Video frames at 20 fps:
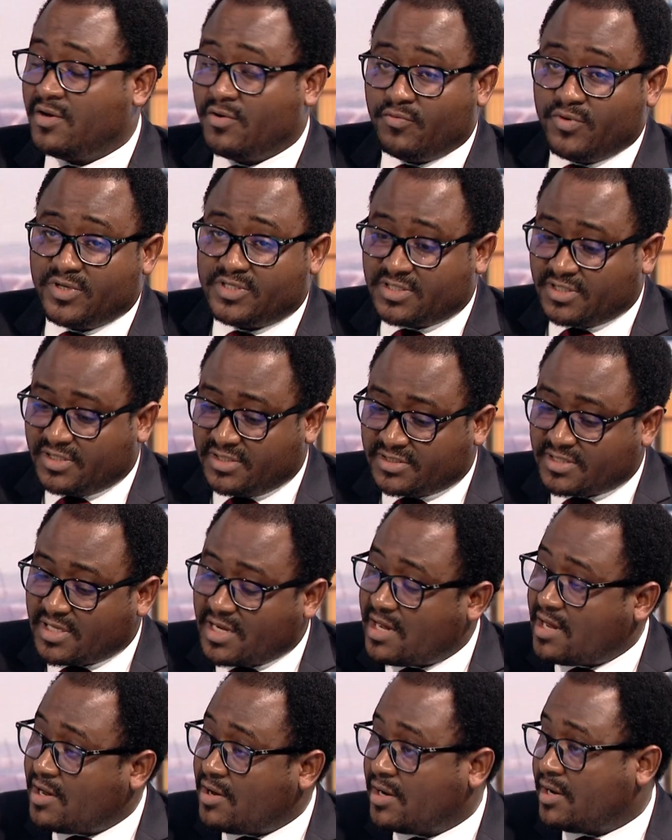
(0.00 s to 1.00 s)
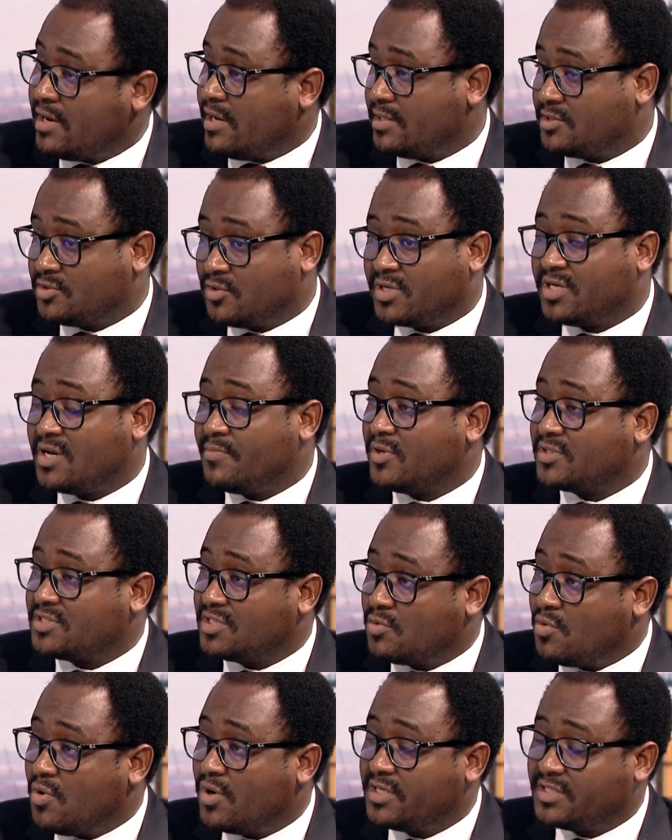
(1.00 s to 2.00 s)
which is uh, talking about
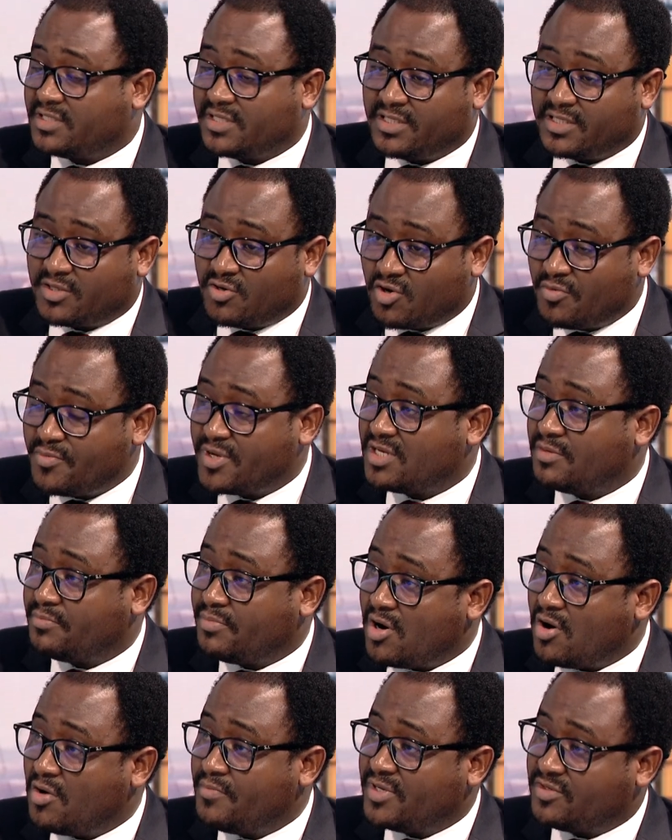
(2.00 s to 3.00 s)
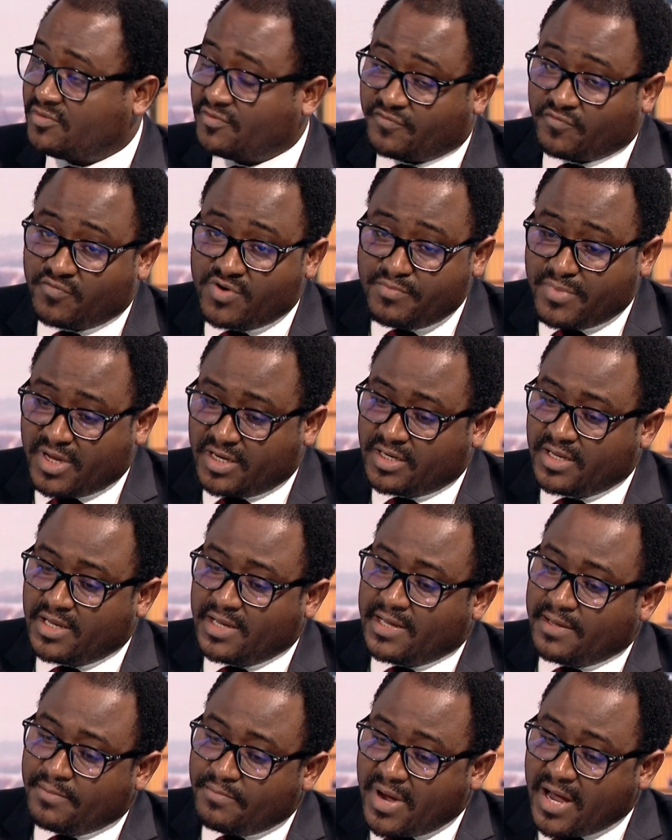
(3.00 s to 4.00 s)
equality and economic empowerment of women
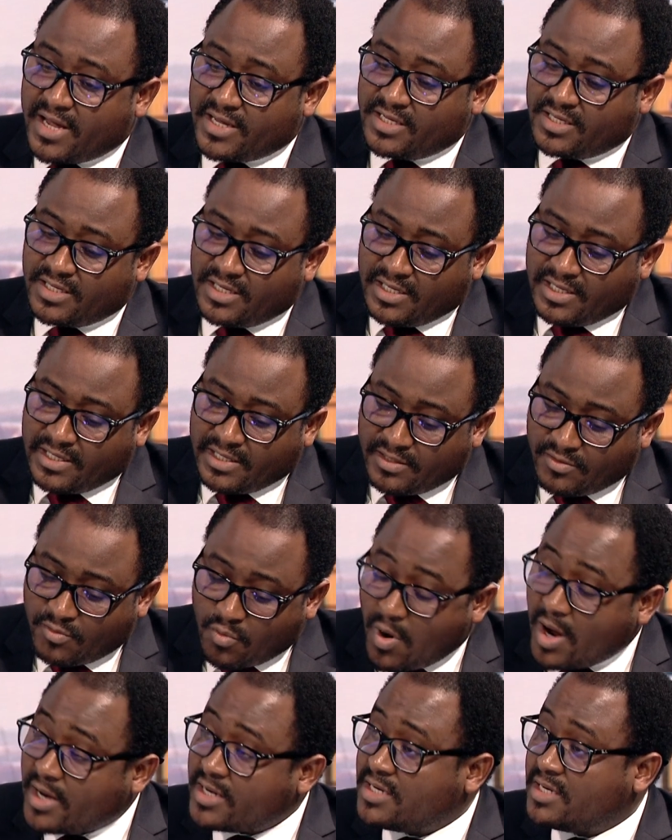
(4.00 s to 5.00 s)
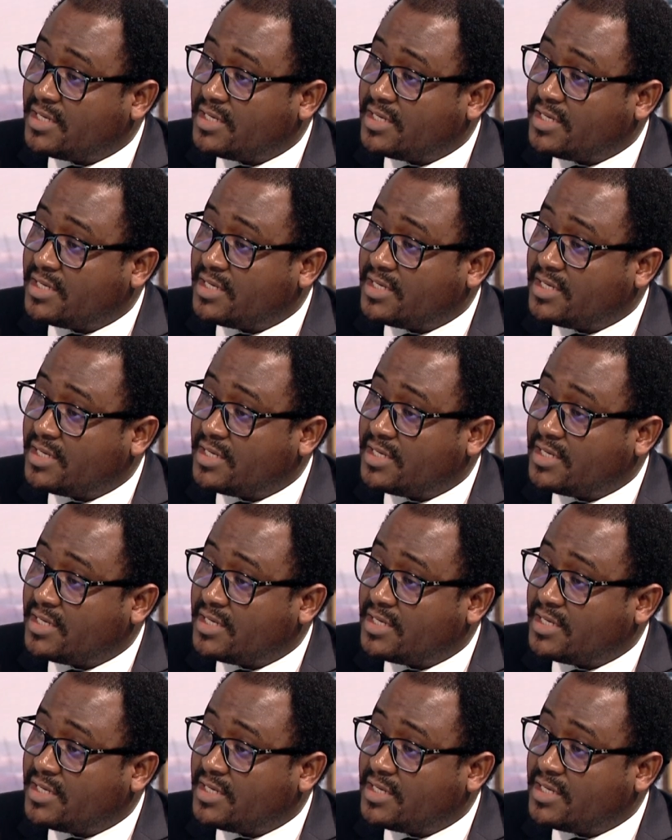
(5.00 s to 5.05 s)
by, one,